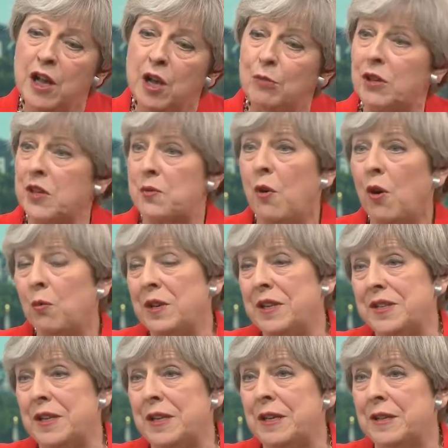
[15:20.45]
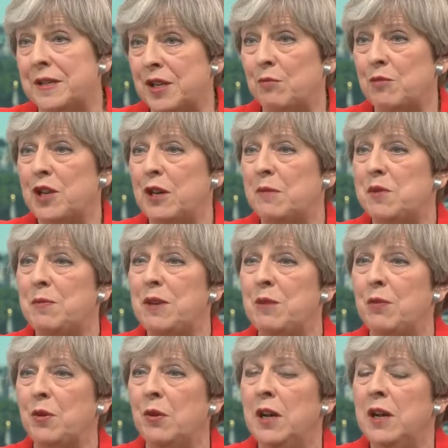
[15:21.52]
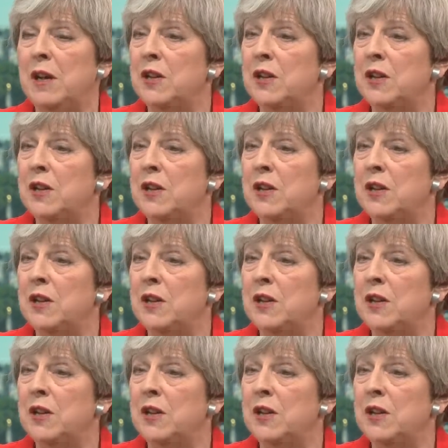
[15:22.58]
because what we see is sometimes people